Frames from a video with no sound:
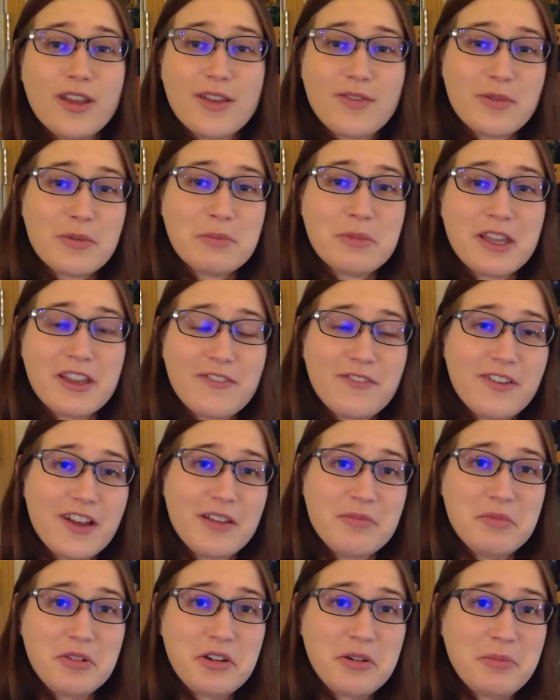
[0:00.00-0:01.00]
give him like 5
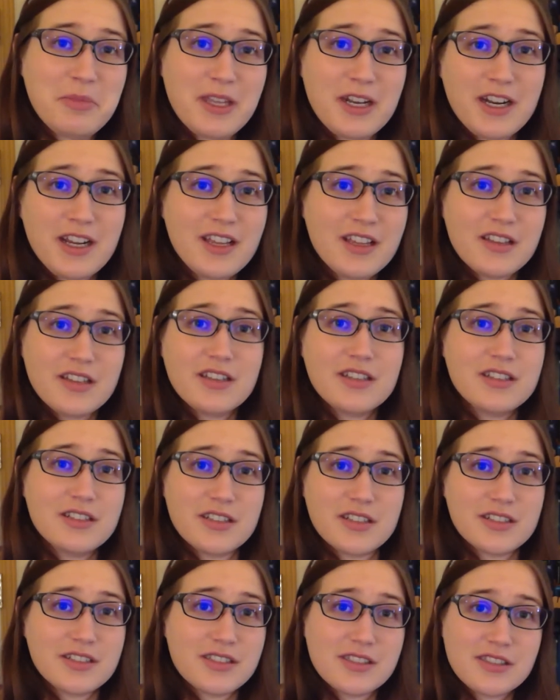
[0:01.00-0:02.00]
more
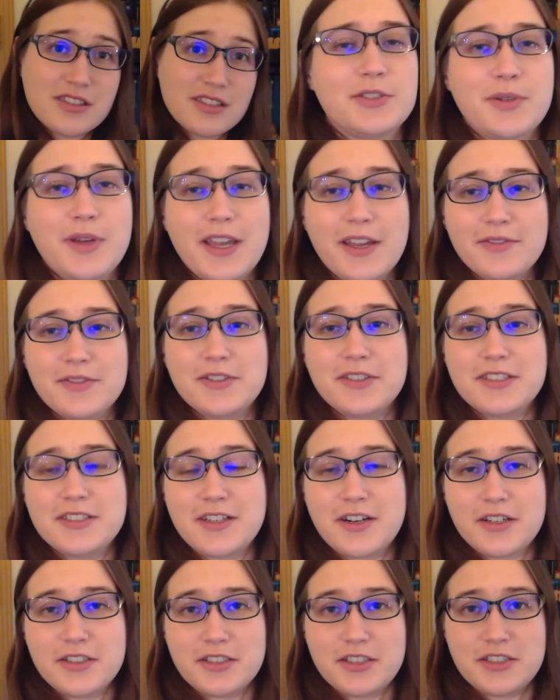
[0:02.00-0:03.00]
minutes. So after this
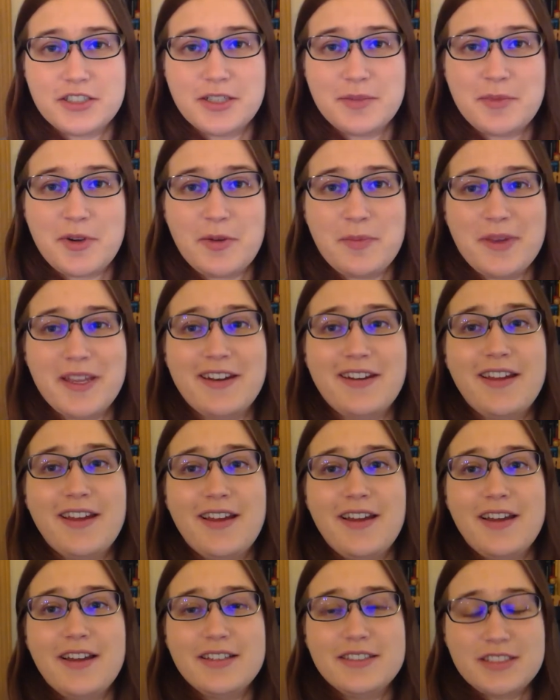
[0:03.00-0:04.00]
heart-touching moment,
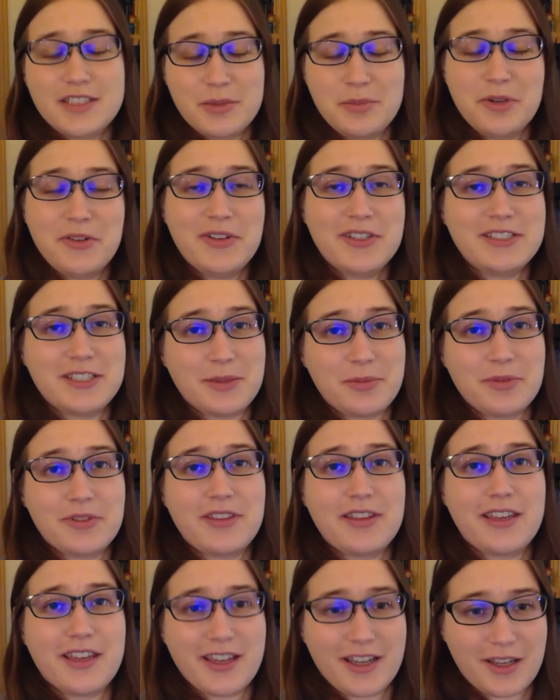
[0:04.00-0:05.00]
Dumbo ends up with
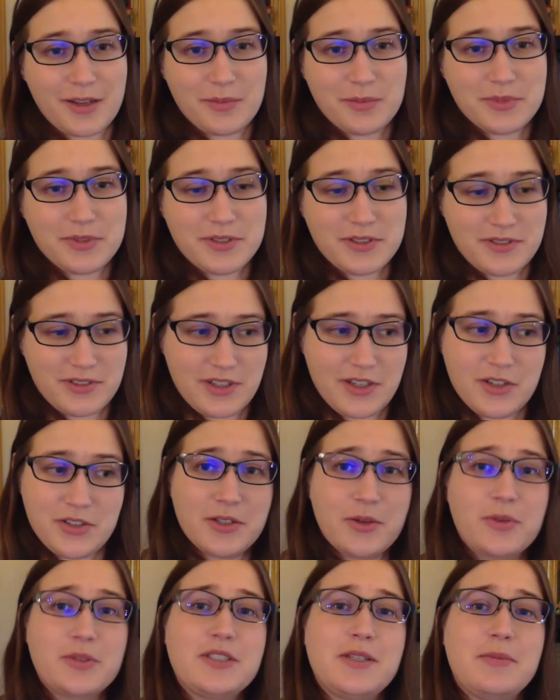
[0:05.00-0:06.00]
the hiccups.
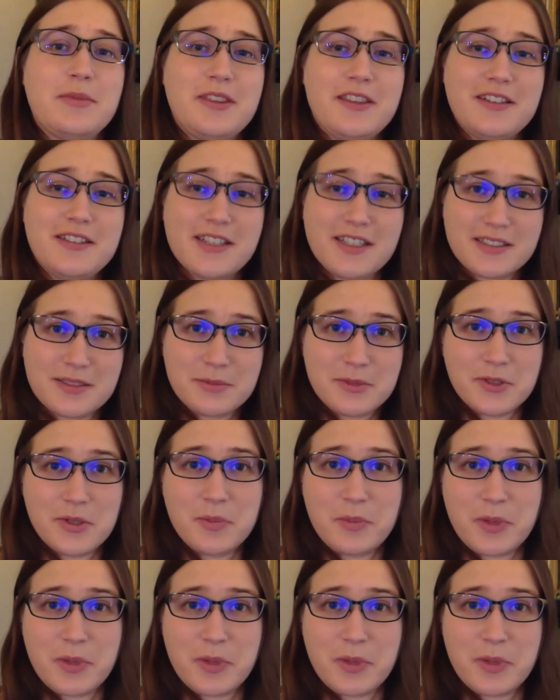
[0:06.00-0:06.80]
So Timothy takes him to